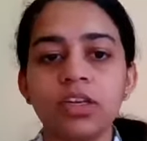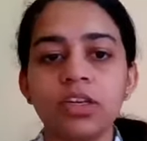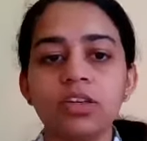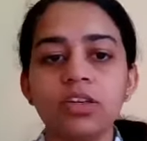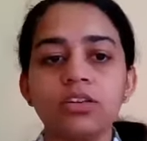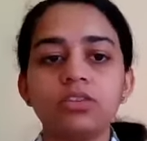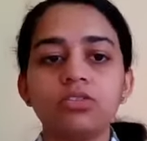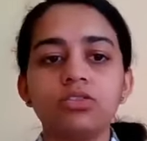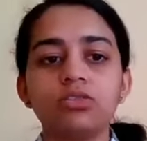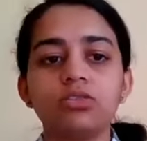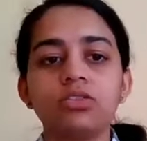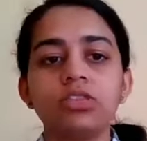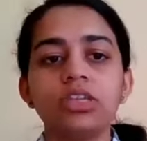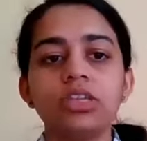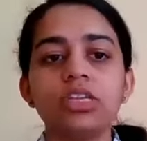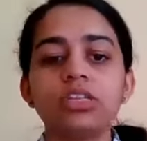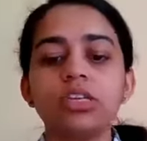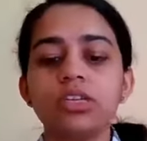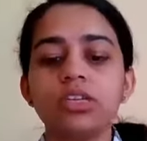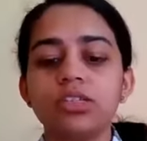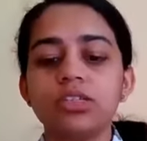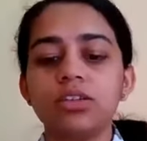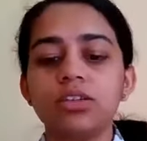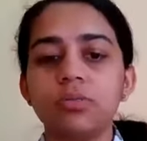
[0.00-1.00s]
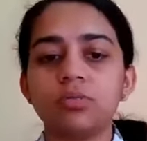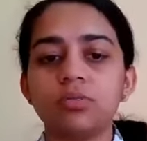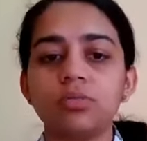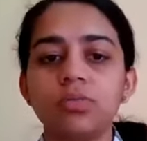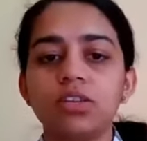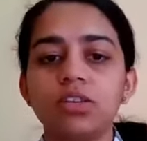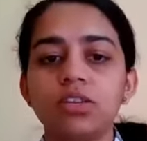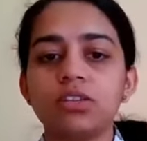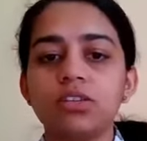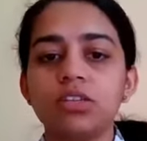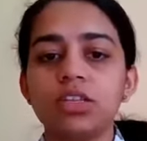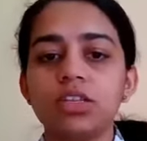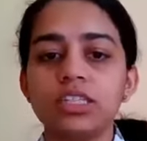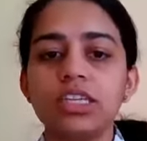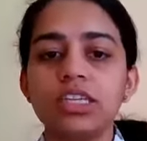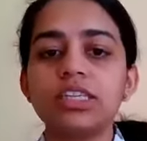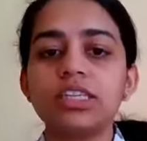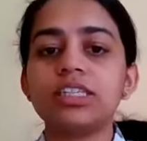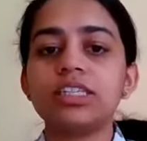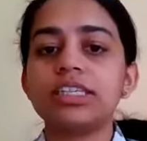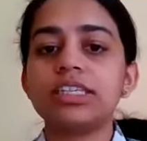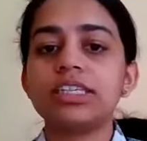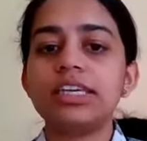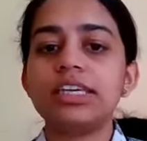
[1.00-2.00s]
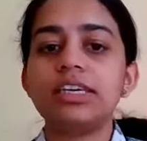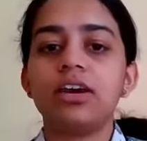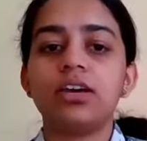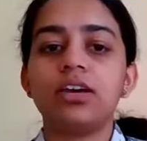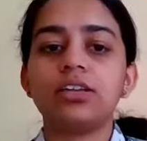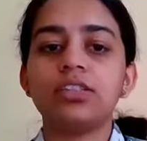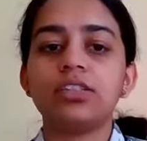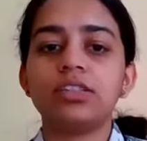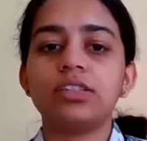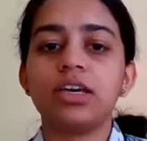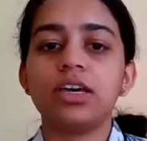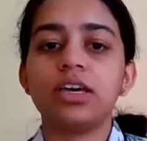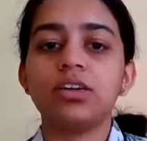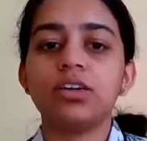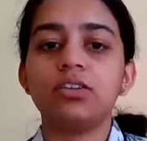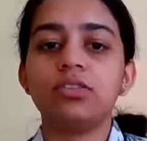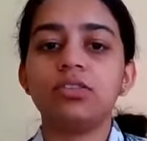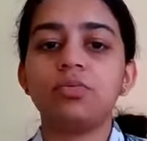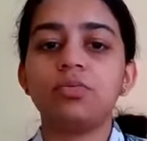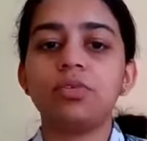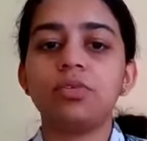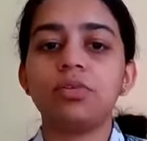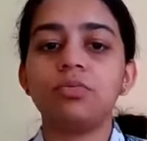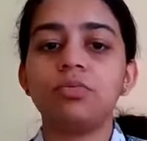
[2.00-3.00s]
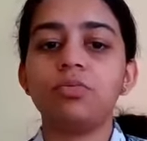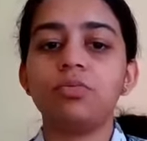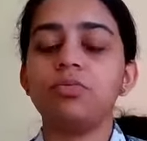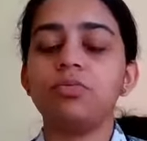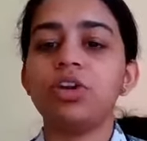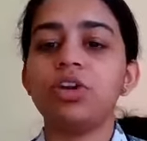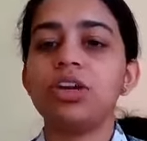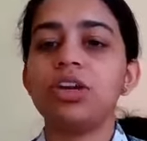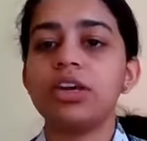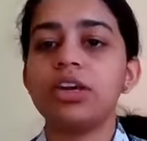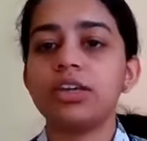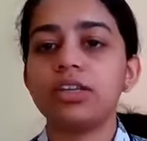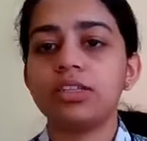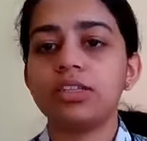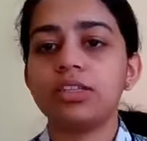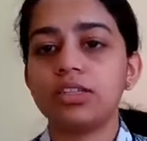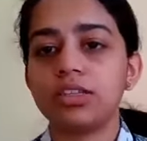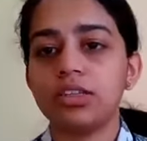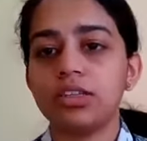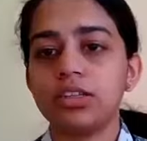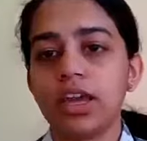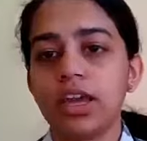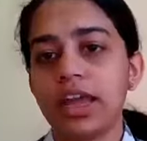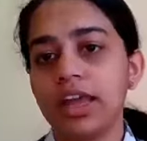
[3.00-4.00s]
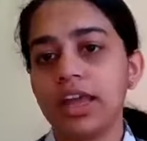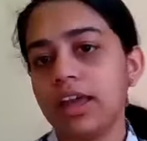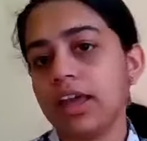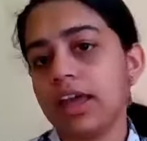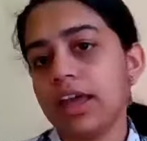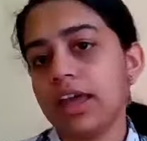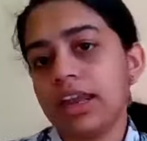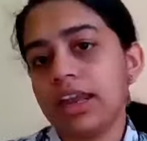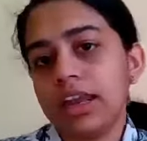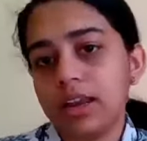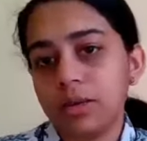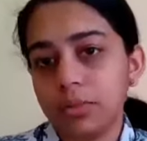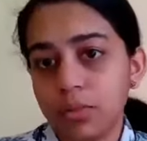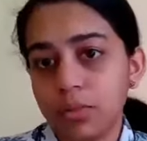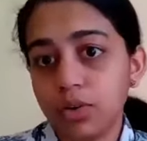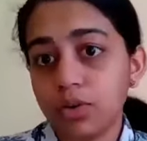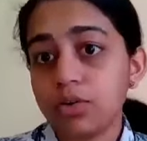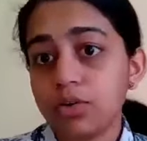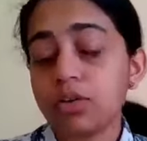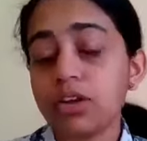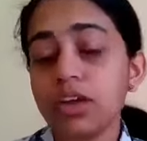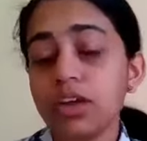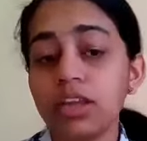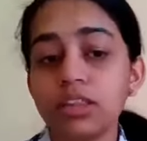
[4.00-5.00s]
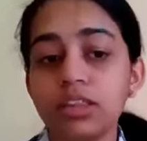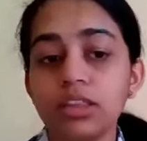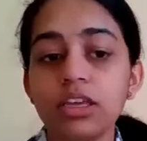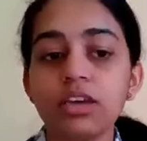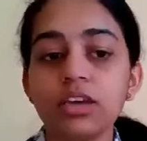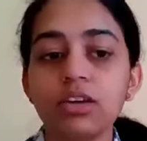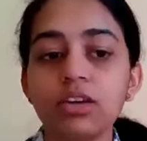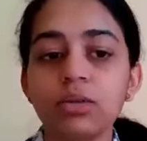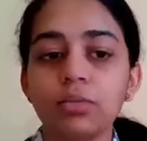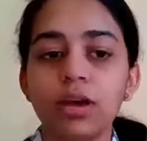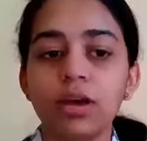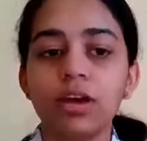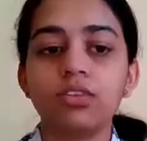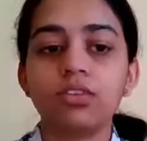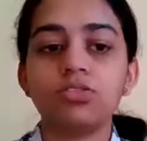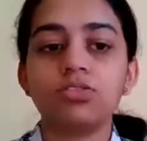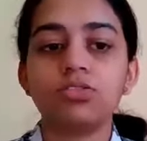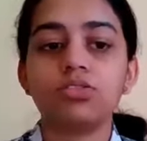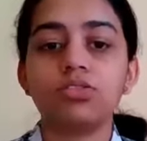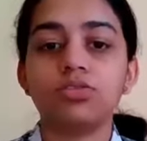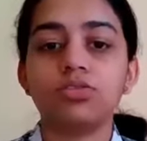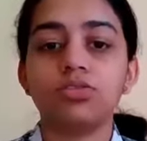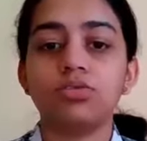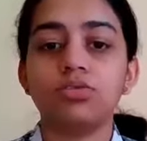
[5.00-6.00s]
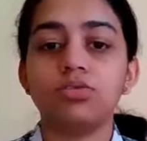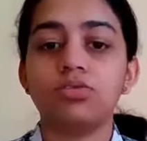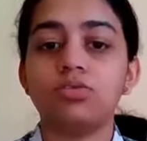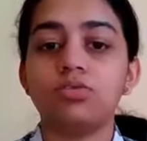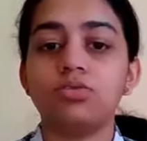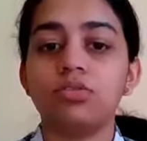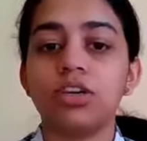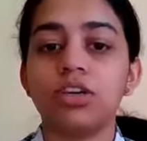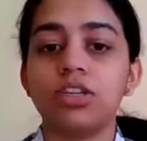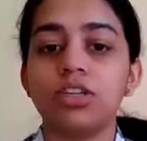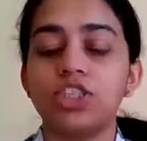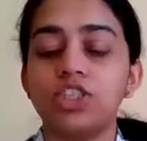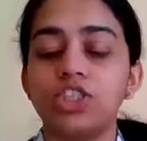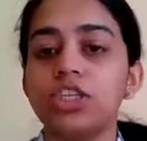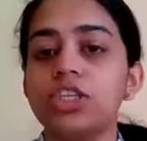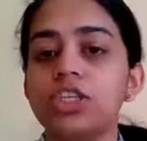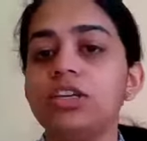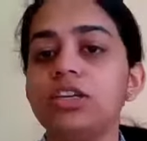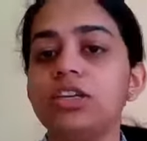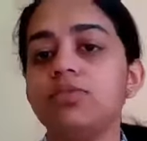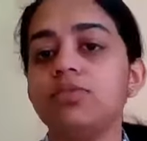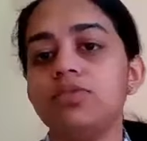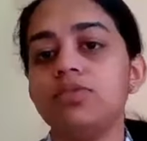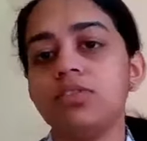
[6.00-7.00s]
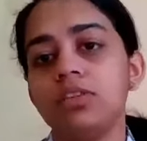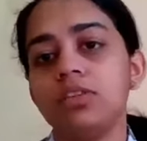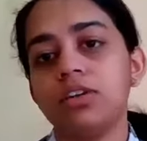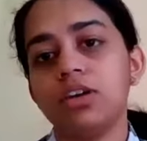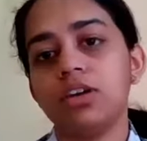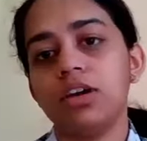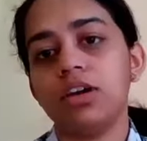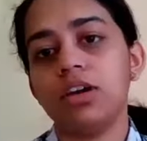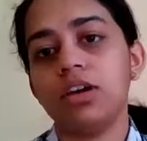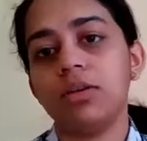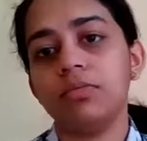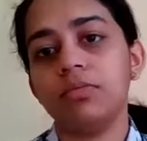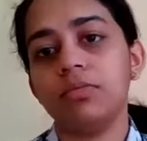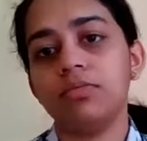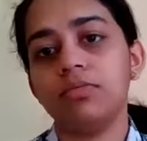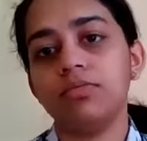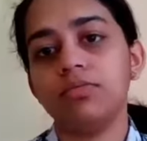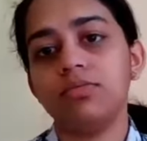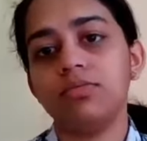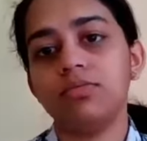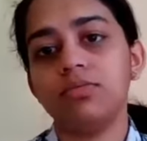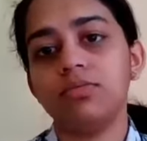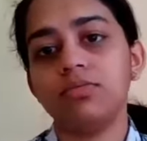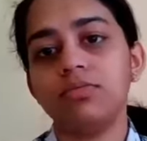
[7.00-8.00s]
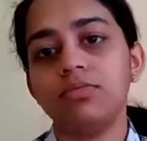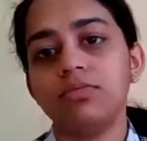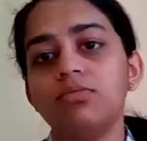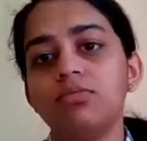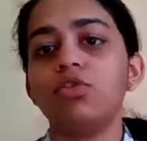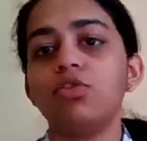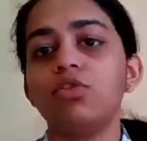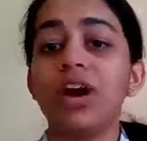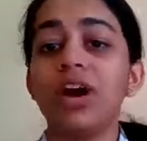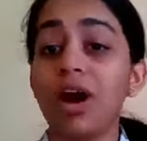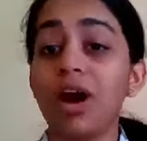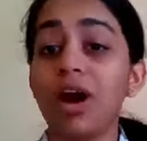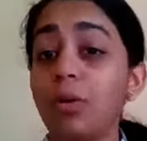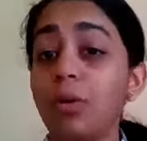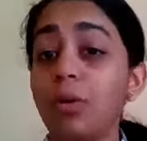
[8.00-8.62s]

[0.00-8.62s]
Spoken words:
So these are the 6 key asks that we as an NMO can think about to achieve or help